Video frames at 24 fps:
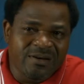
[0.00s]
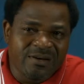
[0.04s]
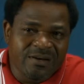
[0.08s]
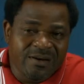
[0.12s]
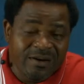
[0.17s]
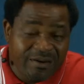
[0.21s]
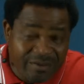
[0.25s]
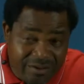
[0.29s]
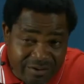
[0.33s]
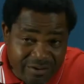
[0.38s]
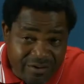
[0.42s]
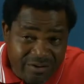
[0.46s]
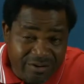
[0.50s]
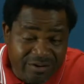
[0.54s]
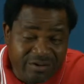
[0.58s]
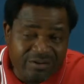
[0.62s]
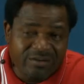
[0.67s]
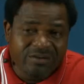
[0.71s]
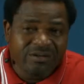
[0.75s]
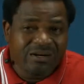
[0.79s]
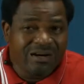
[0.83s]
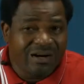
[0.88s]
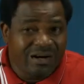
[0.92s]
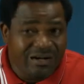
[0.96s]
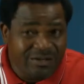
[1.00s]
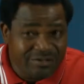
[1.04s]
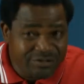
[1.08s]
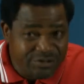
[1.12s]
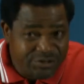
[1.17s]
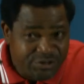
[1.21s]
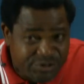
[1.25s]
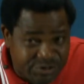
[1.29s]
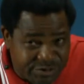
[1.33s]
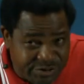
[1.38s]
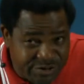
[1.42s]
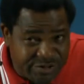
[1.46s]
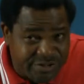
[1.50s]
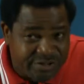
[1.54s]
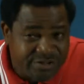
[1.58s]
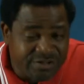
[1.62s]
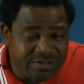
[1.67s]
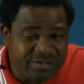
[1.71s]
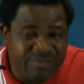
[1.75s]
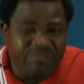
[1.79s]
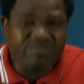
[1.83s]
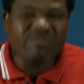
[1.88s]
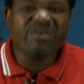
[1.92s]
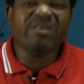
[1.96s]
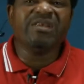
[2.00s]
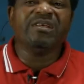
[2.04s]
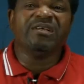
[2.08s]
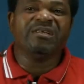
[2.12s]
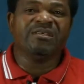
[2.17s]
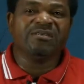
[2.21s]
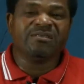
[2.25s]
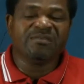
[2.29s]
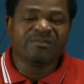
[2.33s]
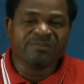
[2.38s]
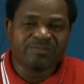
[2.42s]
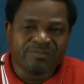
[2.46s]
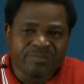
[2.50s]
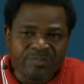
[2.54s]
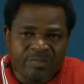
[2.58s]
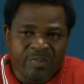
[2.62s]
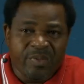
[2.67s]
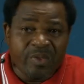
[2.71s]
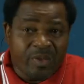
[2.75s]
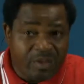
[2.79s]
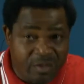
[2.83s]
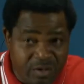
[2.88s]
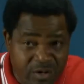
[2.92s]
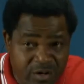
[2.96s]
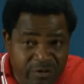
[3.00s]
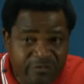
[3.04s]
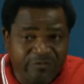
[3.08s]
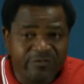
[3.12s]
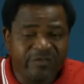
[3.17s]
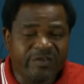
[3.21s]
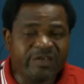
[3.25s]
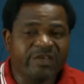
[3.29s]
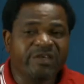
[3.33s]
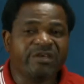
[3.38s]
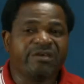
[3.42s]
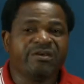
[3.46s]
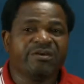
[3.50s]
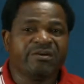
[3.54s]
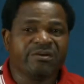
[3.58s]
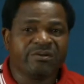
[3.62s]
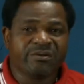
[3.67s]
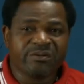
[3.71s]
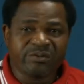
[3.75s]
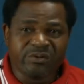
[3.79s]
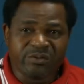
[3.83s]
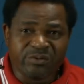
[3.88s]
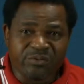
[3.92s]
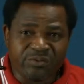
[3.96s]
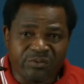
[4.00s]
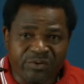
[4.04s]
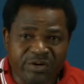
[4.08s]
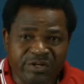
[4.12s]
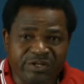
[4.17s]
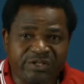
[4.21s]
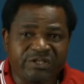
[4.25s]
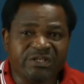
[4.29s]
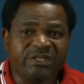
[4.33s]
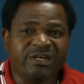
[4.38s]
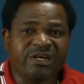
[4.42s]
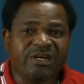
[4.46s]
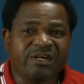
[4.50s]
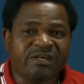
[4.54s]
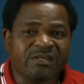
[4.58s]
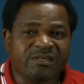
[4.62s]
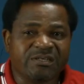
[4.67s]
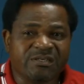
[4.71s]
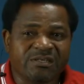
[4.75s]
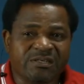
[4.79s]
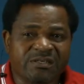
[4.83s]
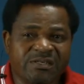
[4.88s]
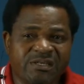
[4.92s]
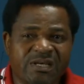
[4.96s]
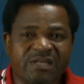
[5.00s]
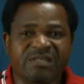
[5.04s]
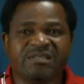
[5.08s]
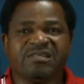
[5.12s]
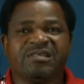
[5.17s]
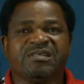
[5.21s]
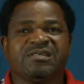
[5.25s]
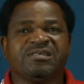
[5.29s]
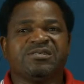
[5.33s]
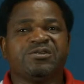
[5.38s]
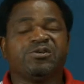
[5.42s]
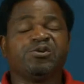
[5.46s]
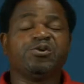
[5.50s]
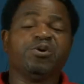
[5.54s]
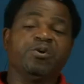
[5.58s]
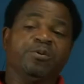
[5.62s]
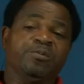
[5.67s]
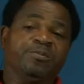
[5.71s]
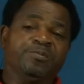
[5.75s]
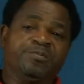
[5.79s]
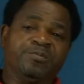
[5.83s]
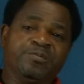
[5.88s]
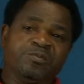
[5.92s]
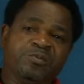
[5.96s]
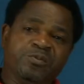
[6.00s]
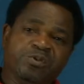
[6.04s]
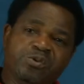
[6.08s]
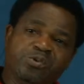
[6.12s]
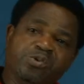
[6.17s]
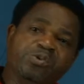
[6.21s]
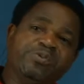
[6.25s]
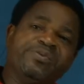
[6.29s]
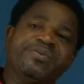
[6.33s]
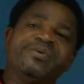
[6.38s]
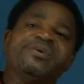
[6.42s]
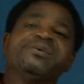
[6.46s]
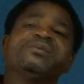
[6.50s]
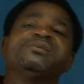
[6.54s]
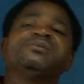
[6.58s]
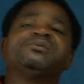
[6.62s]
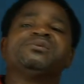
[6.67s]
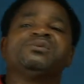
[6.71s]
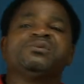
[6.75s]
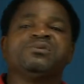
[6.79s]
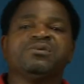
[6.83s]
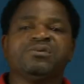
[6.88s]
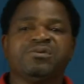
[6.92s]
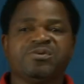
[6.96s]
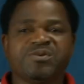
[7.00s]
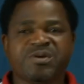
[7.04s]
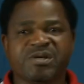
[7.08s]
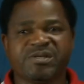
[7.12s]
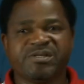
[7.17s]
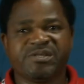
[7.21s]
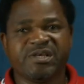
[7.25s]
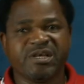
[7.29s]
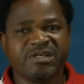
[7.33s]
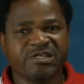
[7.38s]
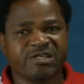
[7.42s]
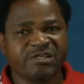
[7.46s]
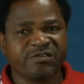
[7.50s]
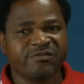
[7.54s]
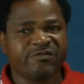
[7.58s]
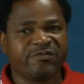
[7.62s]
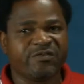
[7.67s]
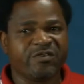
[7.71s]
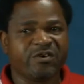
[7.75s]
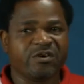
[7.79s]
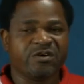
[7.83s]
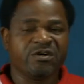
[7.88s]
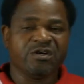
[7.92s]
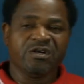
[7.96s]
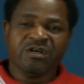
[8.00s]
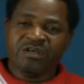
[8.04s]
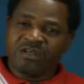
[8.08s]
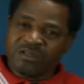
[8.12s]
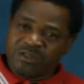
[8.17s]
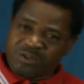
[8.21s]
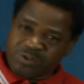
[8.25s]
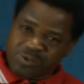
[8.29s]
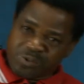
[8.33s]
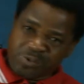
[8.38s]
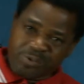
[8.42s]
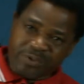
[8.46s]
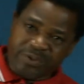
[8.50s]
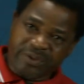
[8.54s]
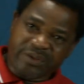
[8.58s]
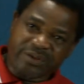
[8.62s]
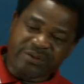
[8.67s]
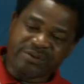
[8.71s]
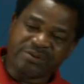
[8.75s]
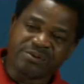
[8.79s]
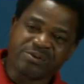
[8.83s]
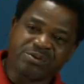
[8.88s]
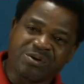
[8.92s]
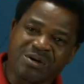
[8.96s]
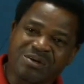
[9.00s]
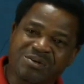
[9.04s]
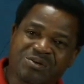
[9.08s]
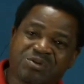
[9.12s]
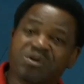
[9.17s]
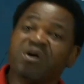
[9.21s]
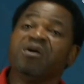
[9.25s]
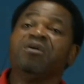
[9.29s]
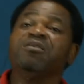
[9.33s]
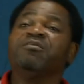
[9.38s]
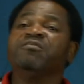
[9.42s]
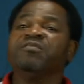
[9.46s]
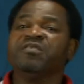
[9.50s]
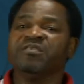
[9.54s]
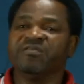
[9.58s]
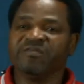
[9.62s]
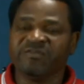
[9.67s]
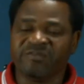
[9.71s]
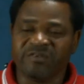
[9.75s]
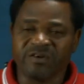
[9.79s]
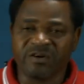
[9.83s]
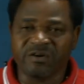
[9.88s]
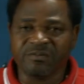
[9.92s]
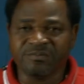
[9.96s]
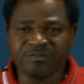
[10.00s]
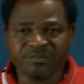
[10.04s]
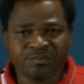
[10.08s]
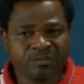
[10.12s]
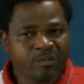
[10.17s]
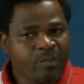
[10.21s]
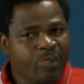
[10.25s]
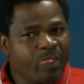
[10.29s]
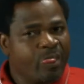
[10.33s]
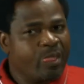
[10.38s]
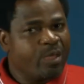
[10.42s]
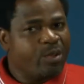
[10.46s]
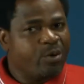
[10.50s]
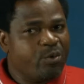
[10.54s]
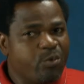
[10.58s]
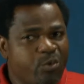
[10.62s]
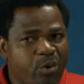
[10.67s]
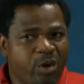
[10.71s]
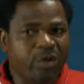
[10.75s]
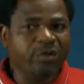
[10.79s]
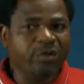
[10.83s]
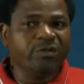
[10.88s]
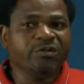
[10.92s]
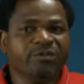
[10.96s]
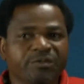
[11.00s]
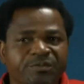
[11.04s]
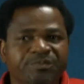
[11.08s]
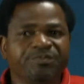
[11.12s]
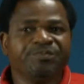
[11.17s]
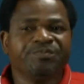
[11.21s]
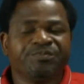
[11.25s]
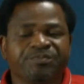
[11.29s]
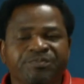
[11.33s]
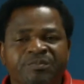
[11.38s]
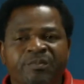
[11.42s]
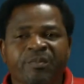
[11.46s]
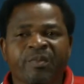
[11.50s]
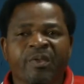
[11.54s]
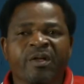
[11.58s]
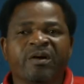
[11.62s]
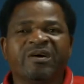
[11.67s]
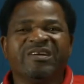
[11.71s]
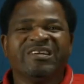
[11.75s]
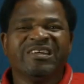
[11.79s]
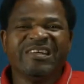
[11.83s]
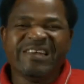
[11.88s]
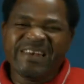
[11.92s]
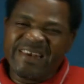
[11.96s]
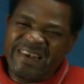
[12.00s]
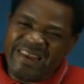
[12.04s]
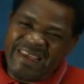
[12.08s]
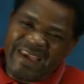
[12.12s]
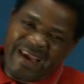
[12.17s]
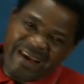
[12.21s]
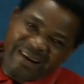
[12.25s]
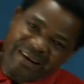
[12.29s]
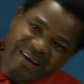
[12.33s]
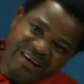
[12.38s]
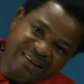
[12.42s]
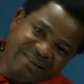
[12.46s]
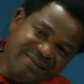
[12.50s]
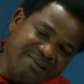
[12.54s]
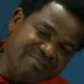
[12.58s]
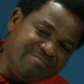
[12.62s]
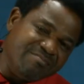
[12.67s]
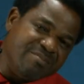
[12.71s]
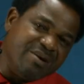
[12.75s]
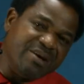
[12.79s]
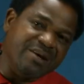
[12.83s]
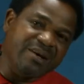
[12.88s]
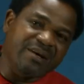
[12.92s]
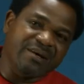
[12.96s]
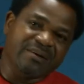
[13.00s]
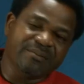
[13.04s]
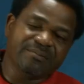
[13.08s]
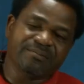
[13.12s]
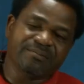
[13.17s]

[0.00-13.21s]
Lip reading: or altering the meaning of the original sentence. So, two things you're searching for, two things you're solving for. One, the nearness in meaning,